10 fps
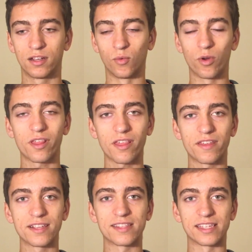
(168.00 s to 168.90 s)
One of the
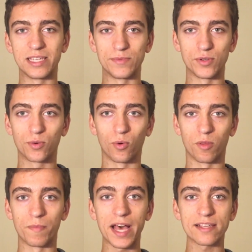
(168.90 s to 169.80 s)
things that keeps you cool
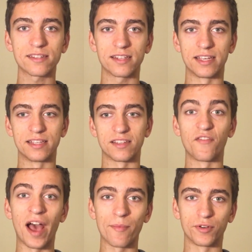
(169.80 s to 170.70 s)
the best is
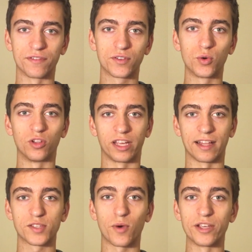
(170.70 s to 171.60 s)
evaporative cooling.
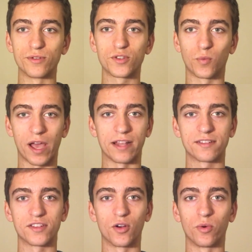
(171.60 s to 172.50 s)
That's why you sweat.
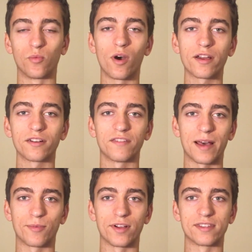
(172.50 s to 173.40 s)
So when water
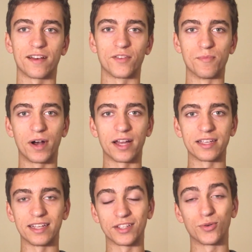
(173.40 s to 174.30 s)
evaporates off your body,
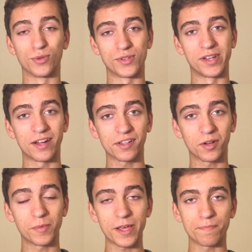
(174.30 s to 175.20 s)
it cools you down a
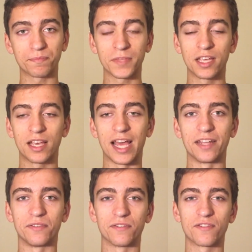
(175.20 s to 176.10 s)
little bit. And
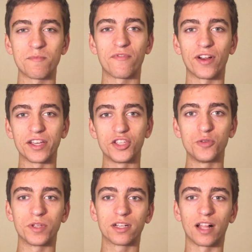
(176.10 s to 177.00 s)
if you're from a very
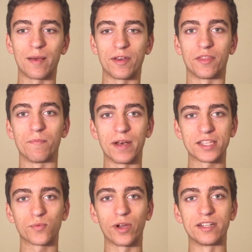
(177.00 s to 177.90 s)
humid climate, the
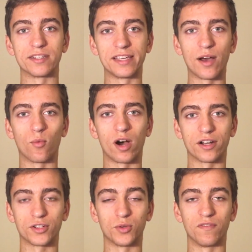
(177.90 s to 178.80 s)
best way to get
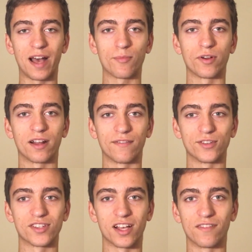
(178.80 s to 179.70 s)
water to evaporate off
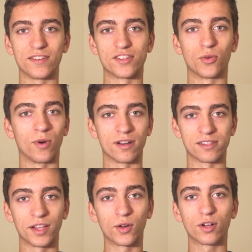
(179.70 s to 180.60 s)
yourself is to wear as
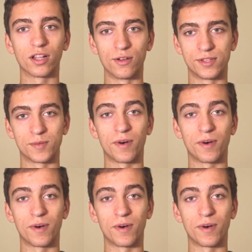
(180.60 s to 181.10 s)
little clothes as